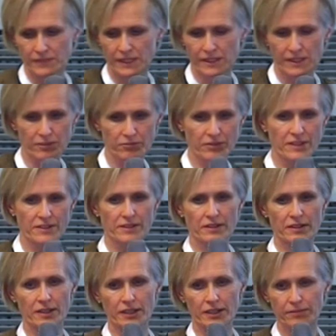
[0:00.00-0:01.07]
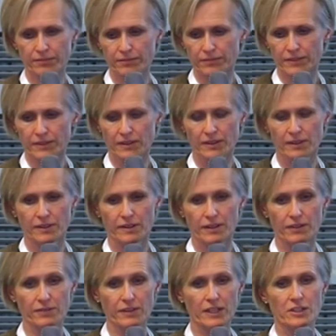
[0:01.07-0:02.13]
And then recently,
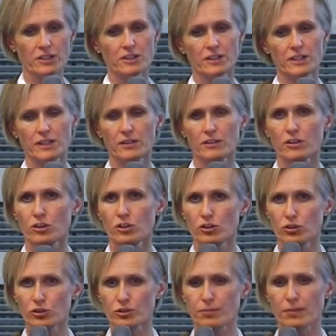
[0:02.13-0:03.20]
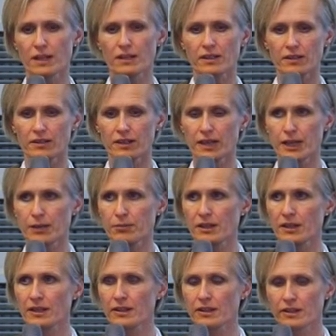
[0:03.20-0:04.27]
they've actually looked back at
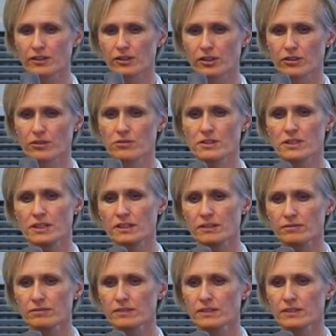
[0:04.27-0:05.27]
labeling and coding,